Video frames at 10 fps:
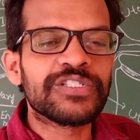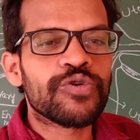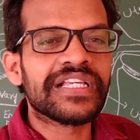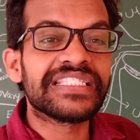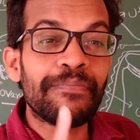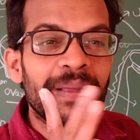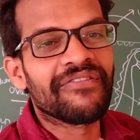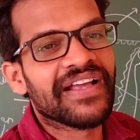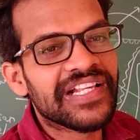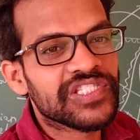It is known as the
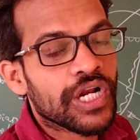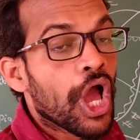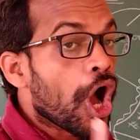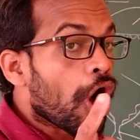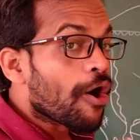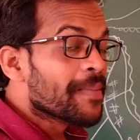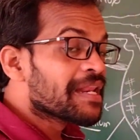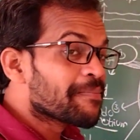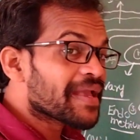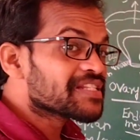pelvic region. How
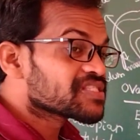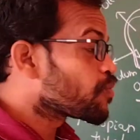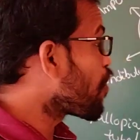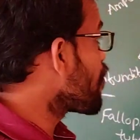many pairs of